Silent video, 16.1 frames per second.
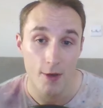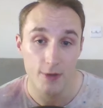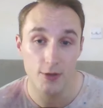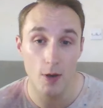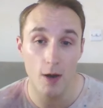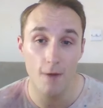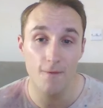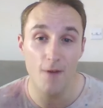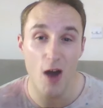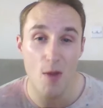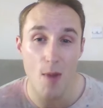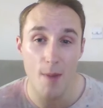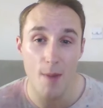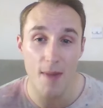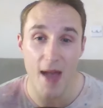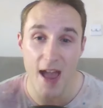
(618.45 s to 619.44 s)
So I'm going to
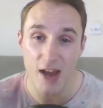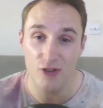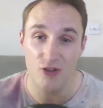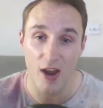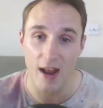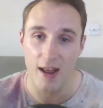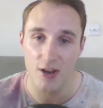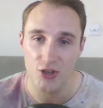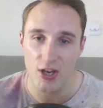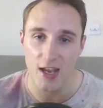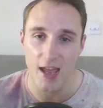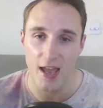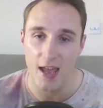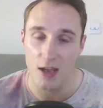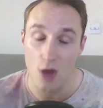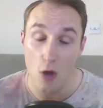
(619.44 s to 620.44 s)
farm up extra energy
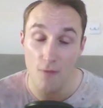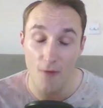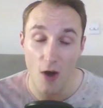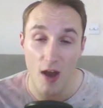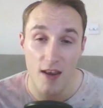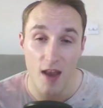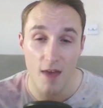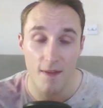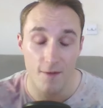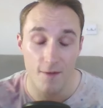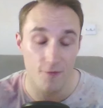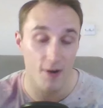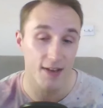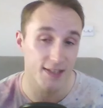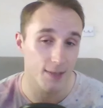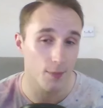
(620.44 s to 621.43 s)
here, go for another
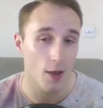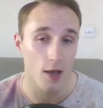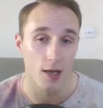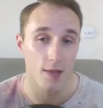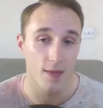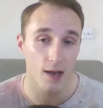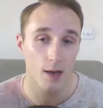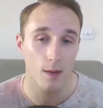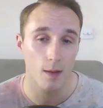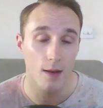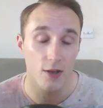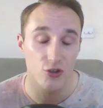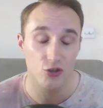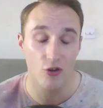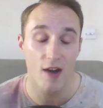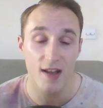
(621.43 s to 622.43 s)
Frenzy Plant, and then I'm going
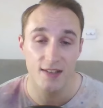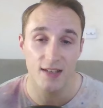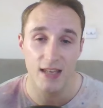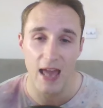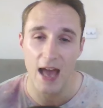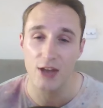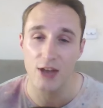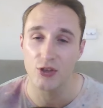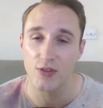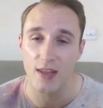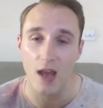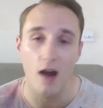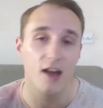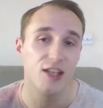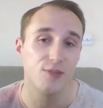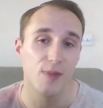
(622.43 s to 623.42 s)
to try to catch
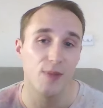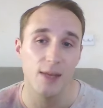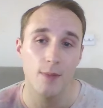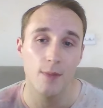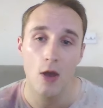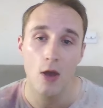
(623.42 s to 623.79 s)
the Ice Beam